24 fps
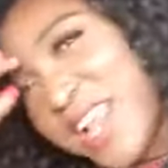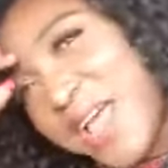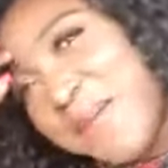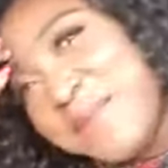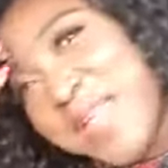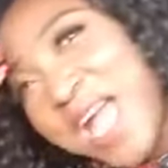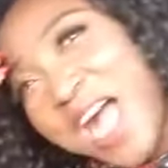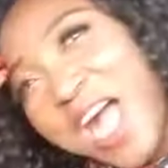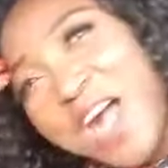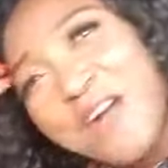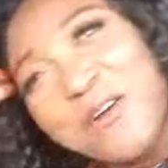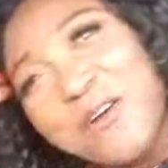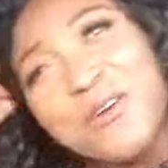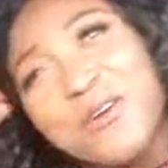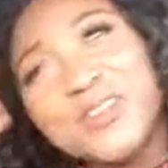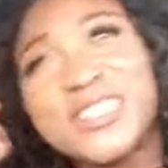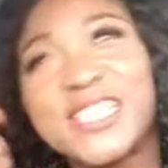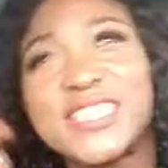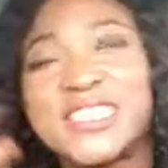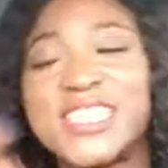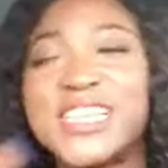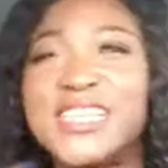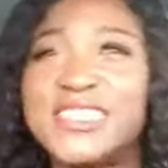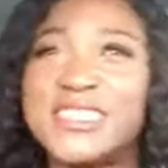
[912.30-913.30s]
bia ho
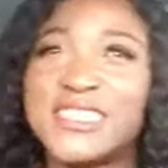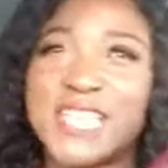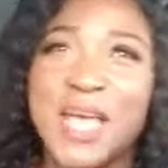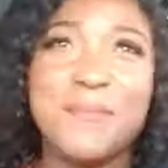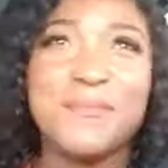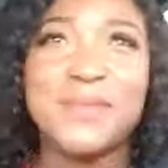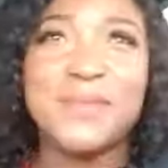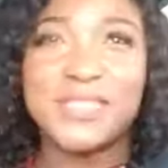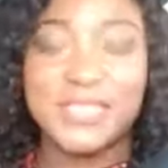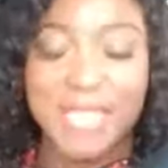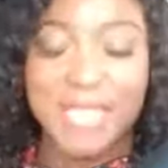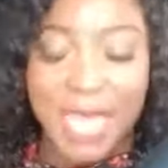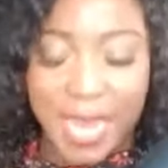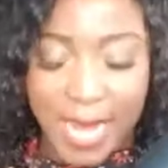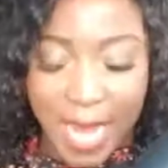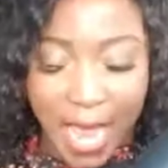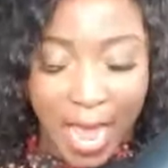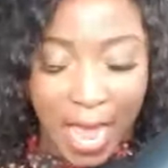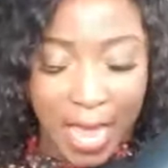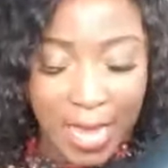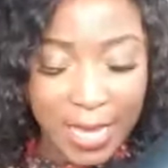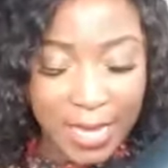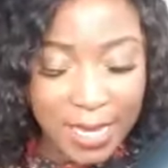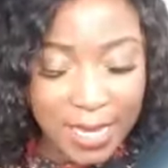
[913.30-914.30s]
tetin sem bi say
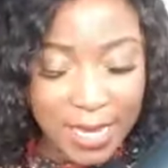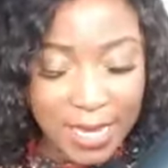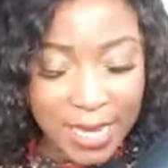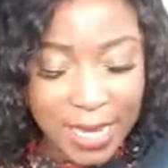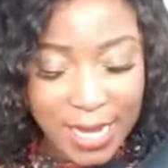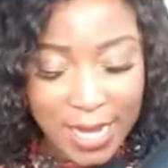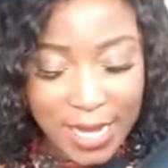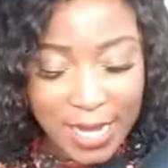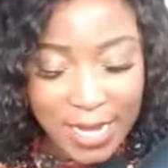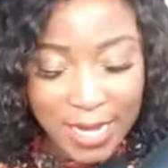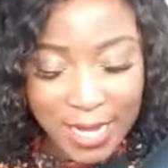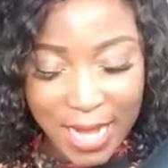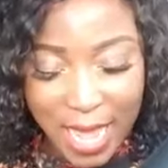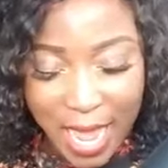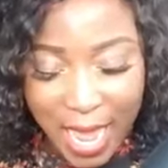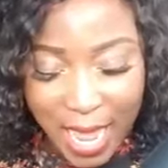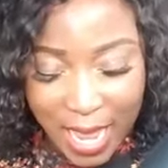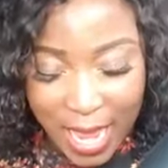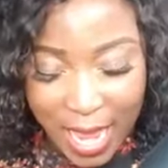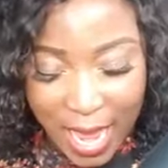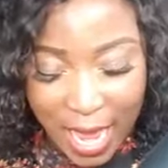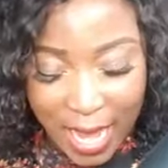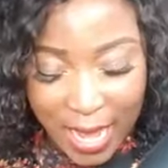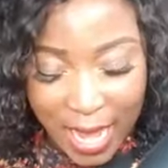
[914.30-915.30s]
ya. Na
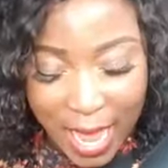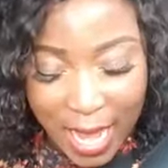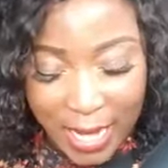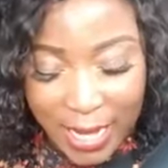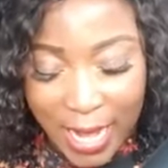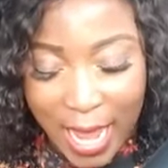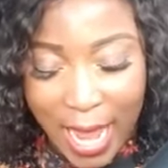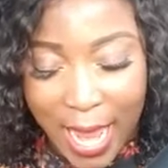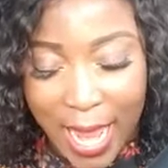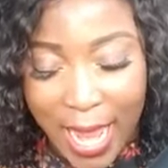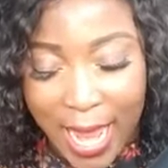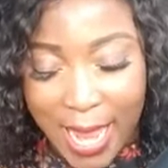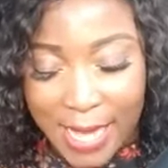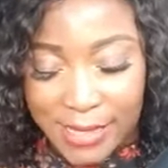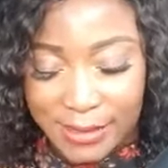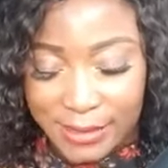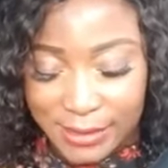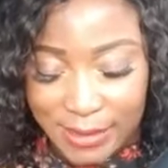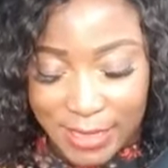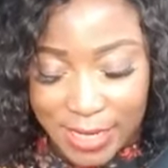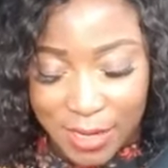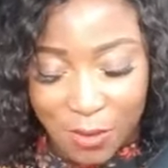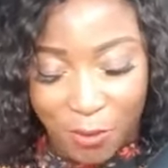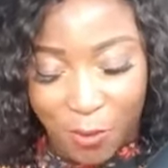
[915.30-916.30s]
aya na
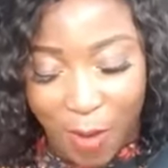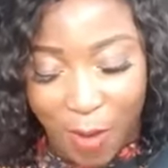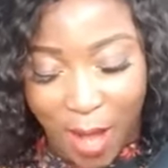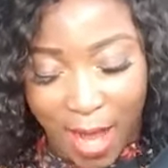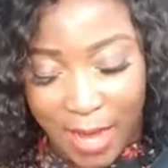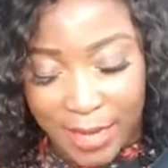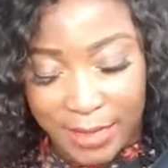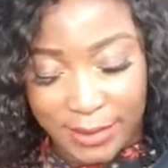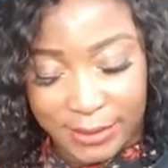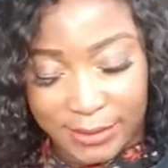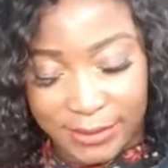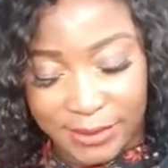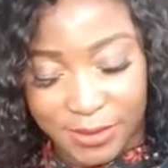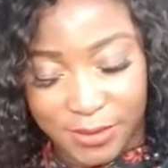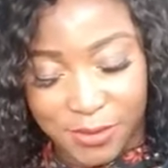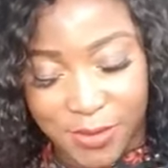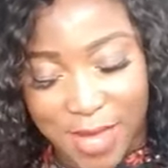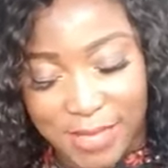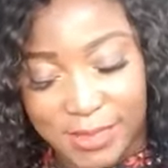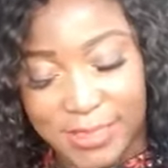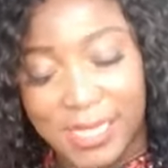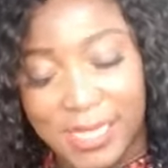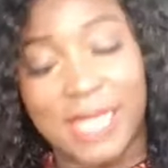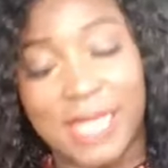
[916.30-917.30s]
esre kwa. So
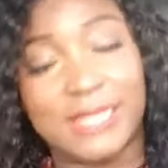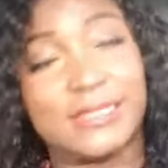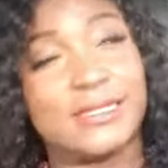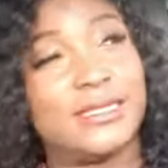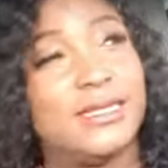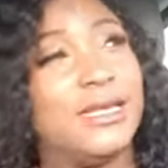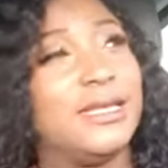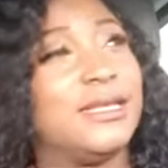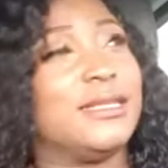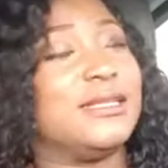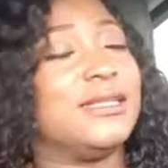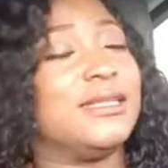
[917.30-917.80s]
what ya say?